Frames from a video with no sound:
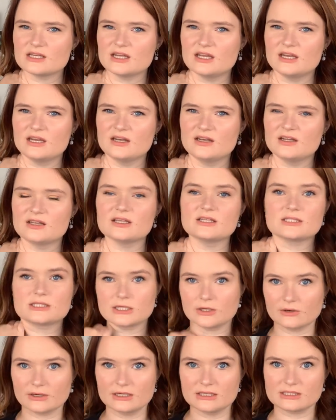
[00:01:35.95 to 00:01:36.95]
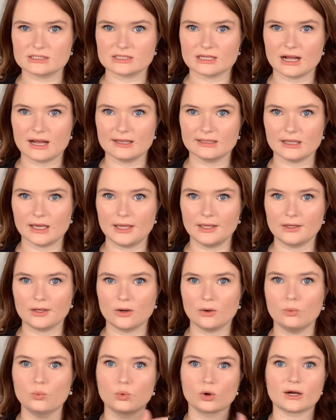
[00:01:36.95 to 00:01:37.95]
in the series that like
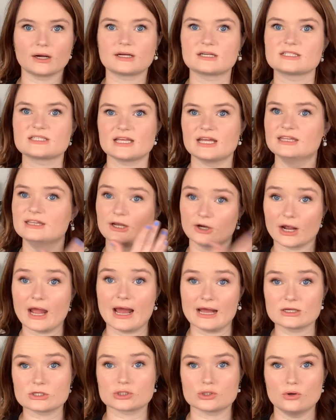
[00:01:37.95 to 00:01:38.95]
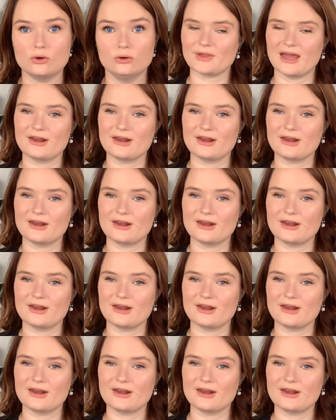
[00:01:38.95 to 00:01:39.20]
works in their castle.